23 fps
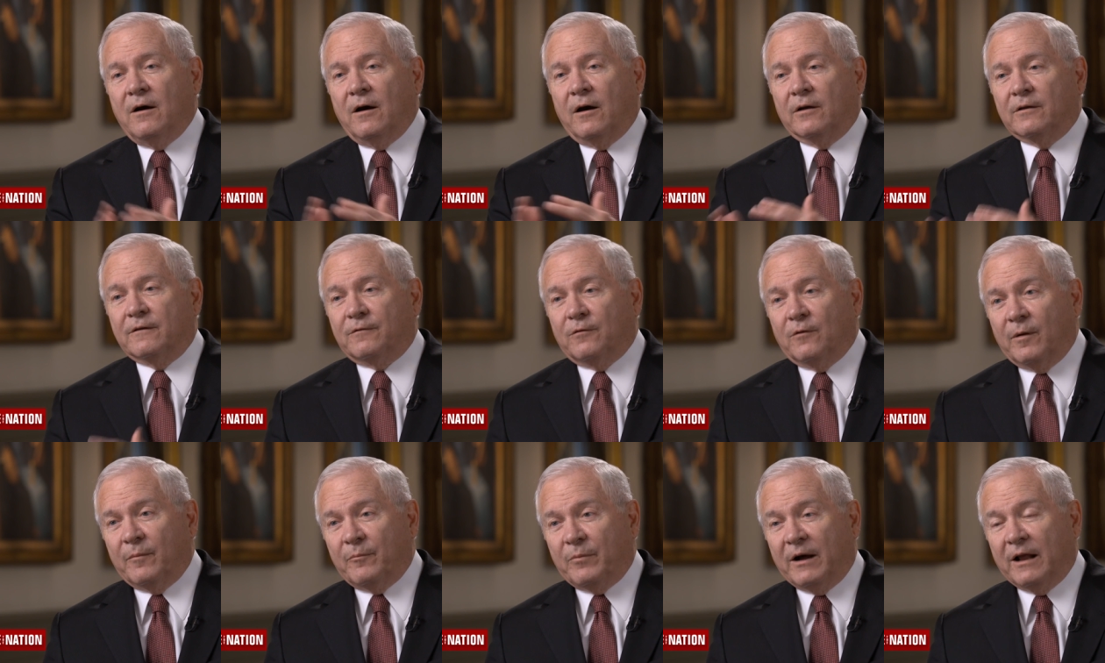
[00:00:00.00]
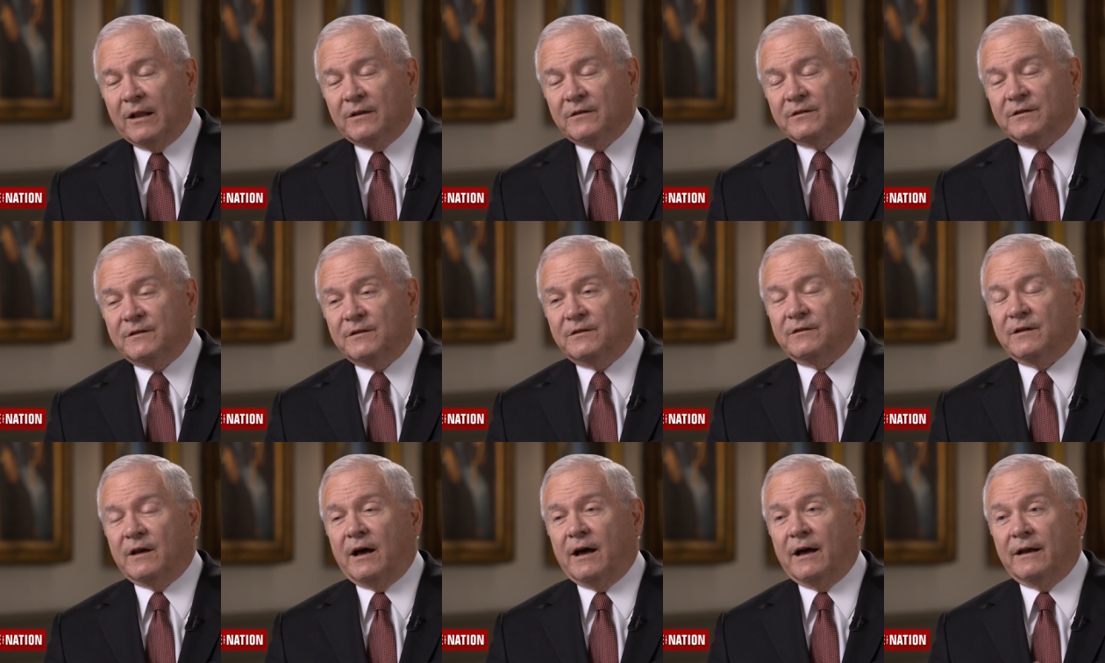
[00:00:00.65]
On the foreign policy
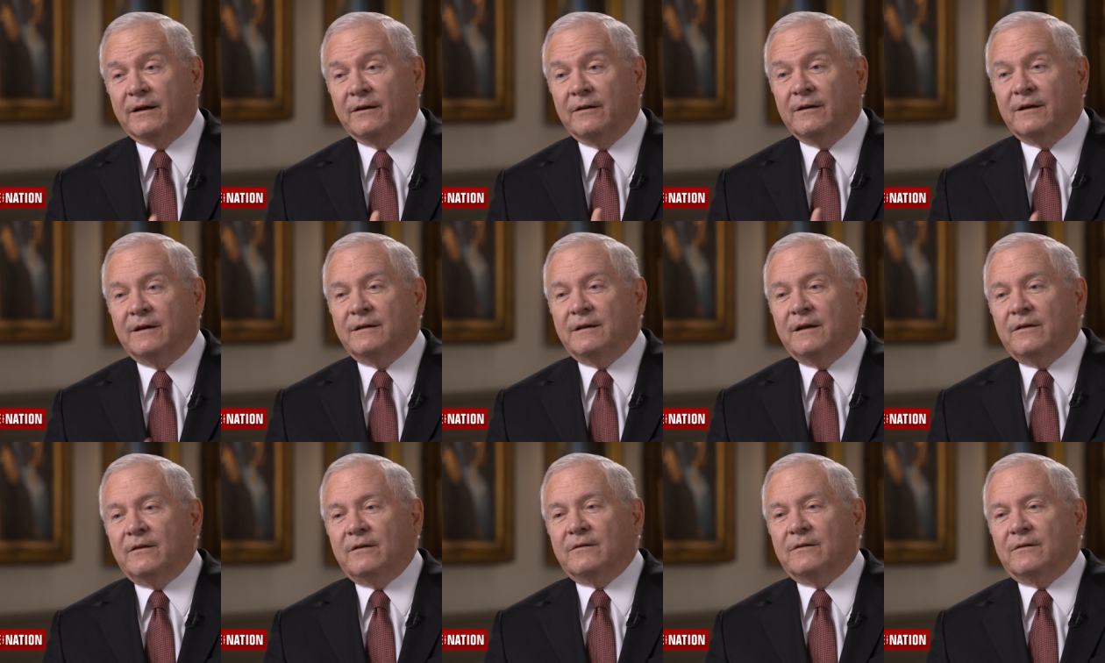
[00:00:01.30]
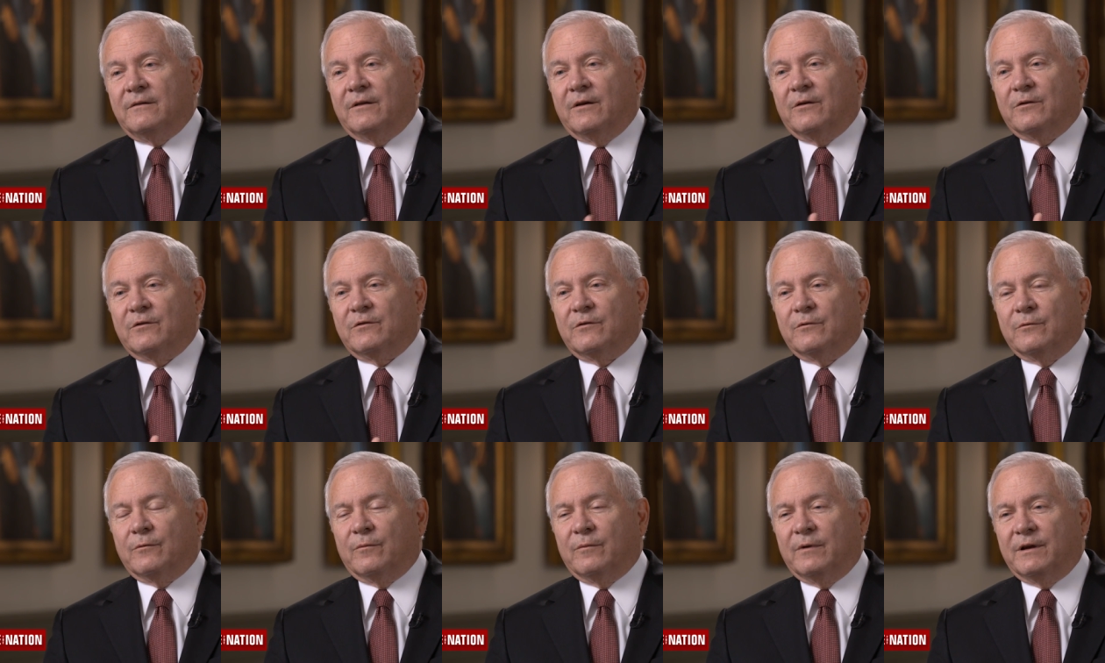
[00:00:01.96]
side, there's
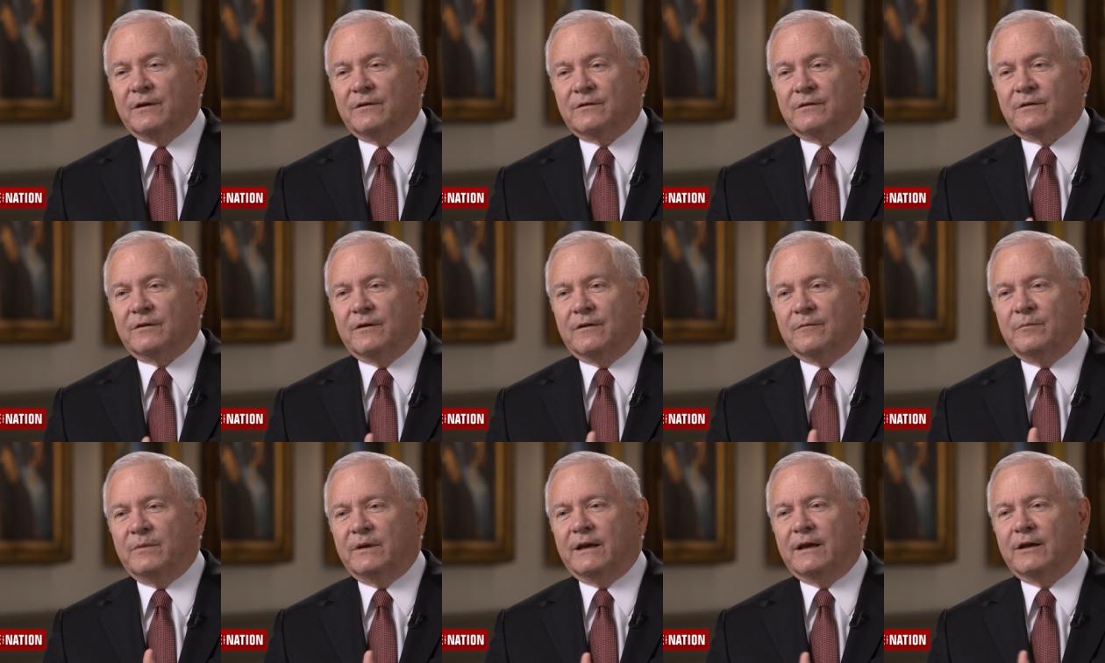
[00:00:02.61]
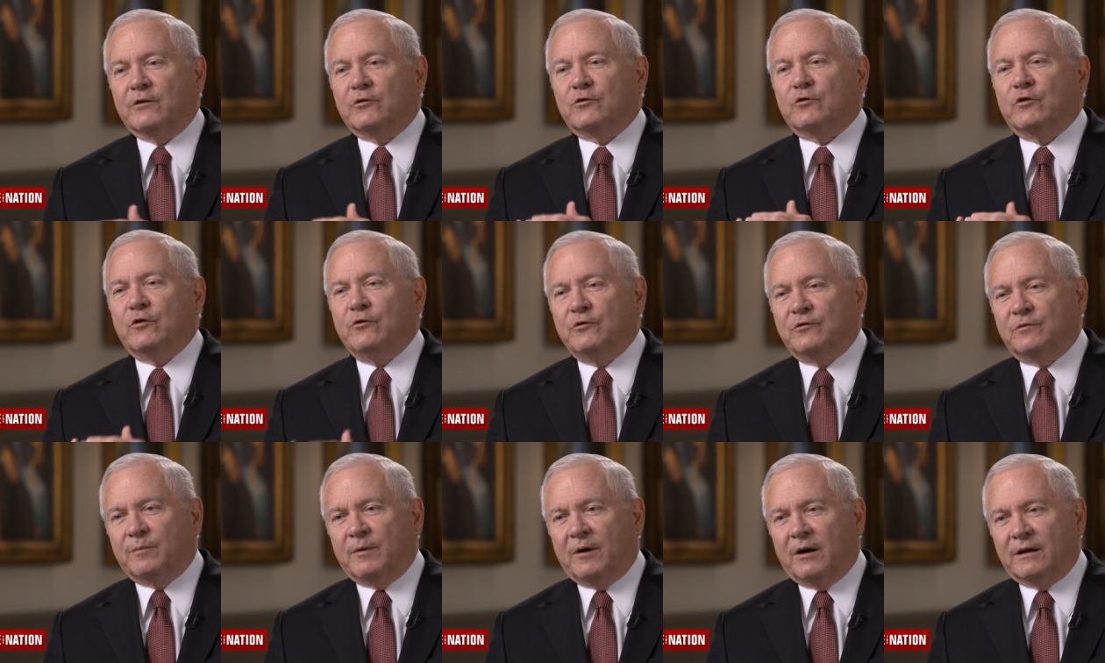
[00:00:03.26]
the risk of being too
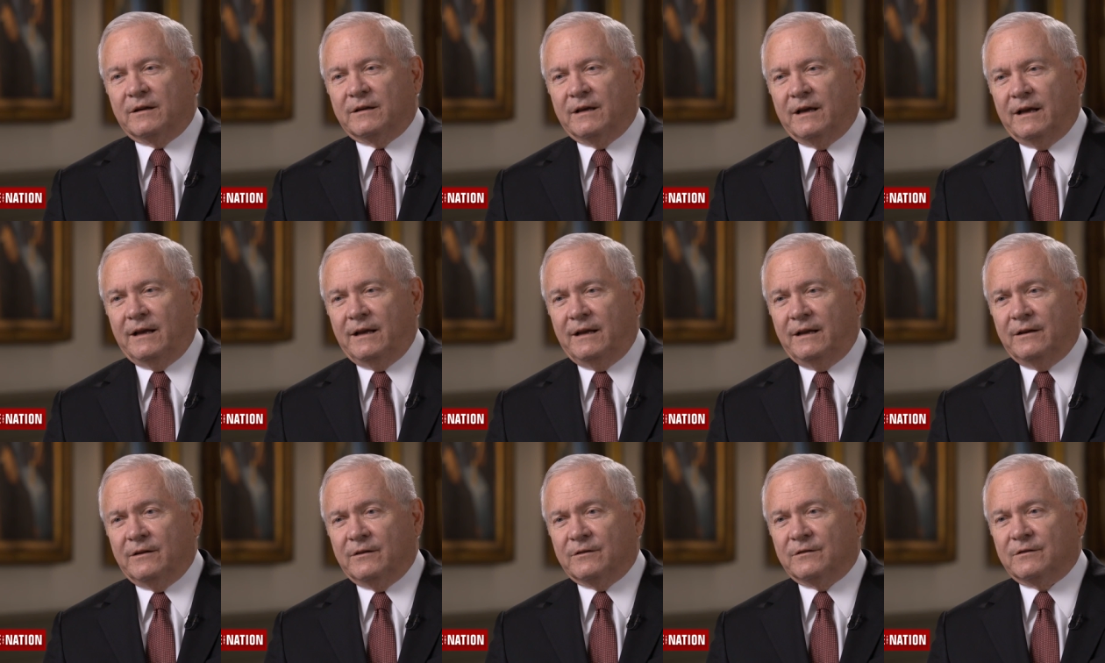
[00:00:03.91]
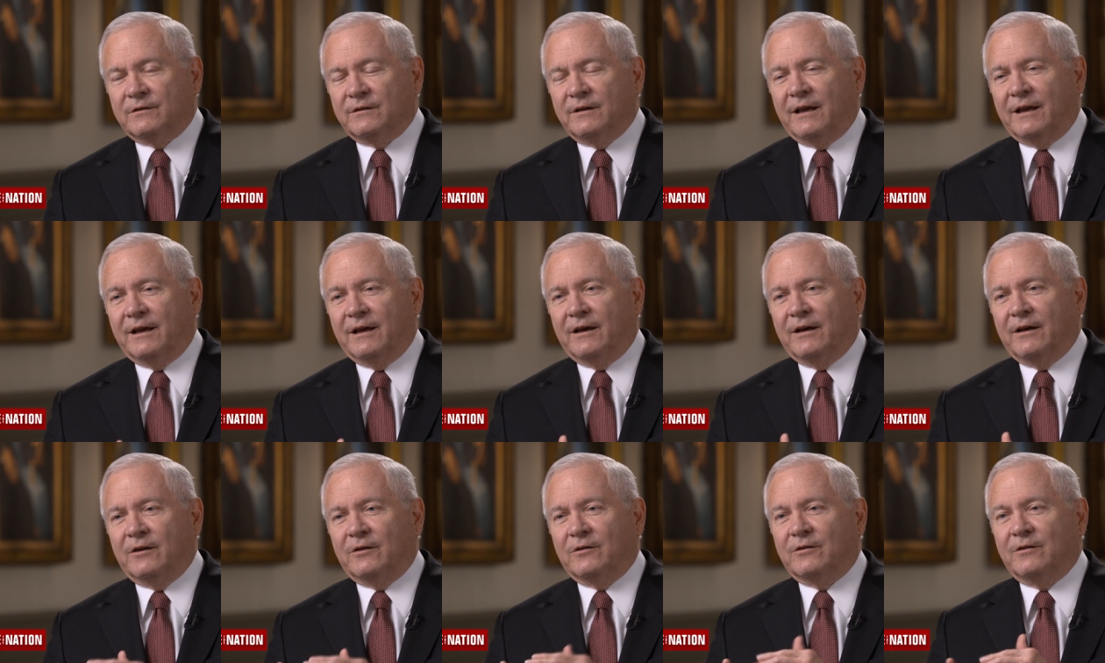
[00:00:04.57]
spontaneous
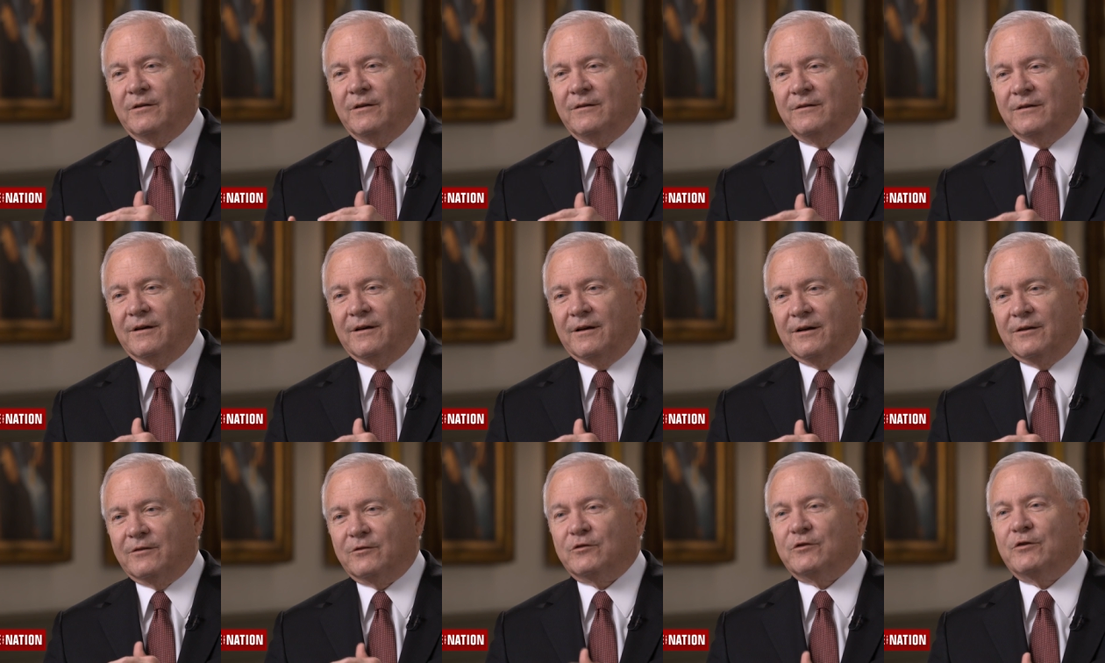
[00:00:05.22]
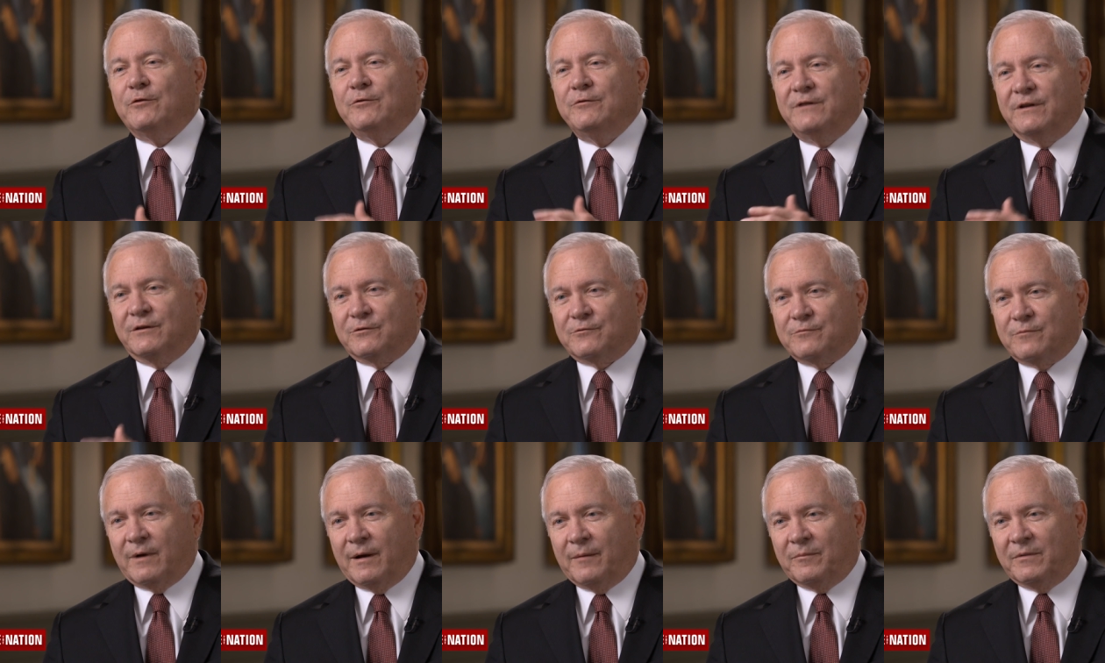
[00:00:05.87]
and uh, too
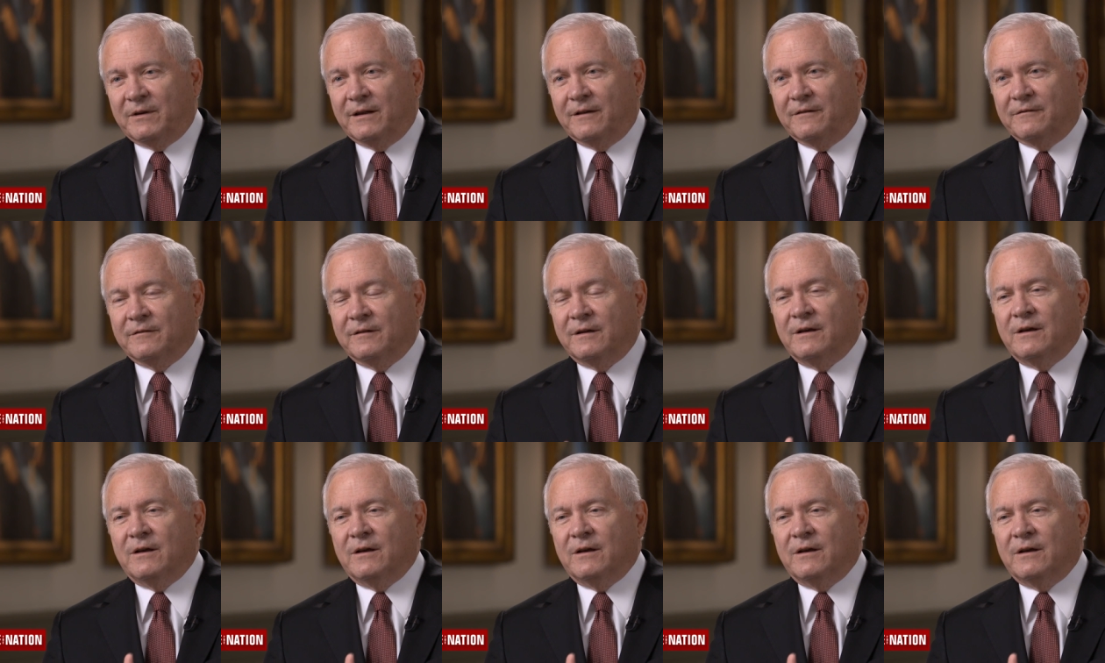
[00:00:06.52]
disruptive,